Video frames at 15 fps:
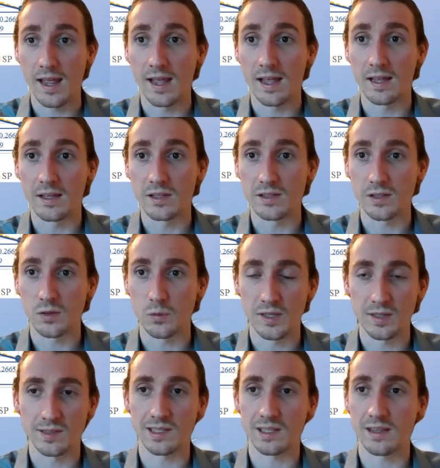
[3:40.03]
And we
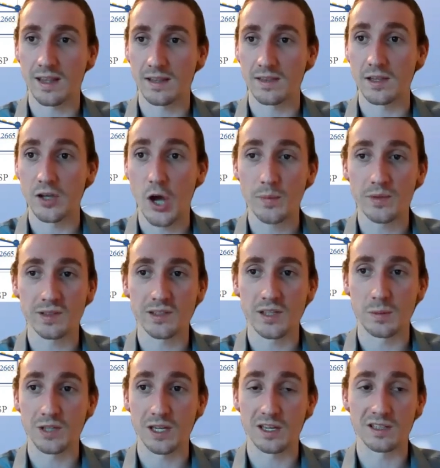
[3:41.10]
can see that the
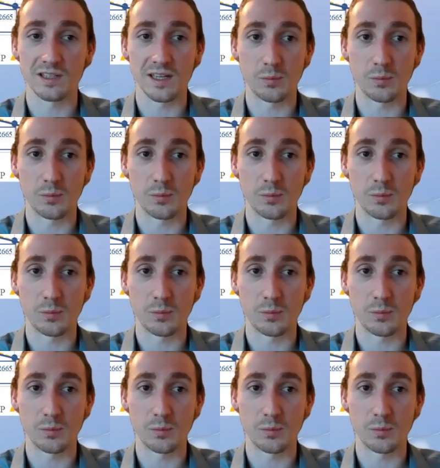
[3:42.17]
composite obtained